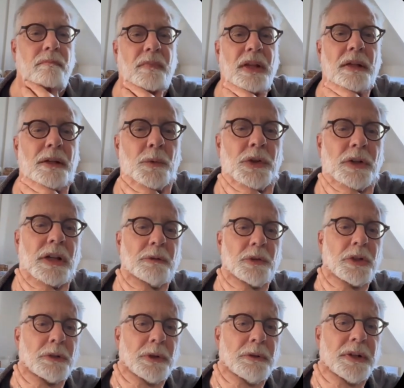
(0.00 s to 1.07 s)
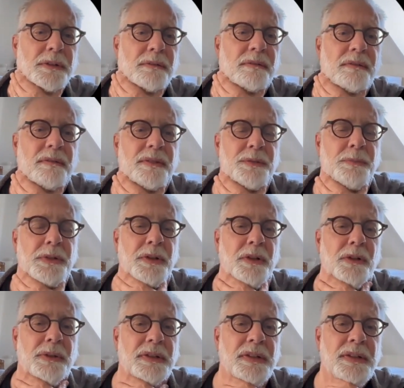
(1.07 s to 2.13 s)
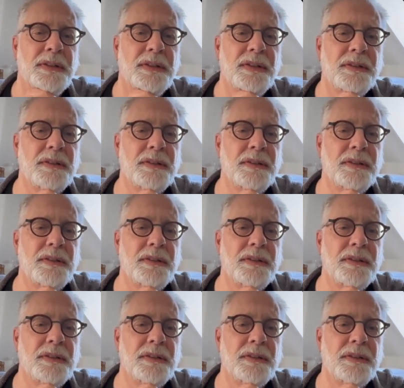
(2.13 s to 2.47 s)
And we're again, we're doing a rewrite. Let's be clear about that.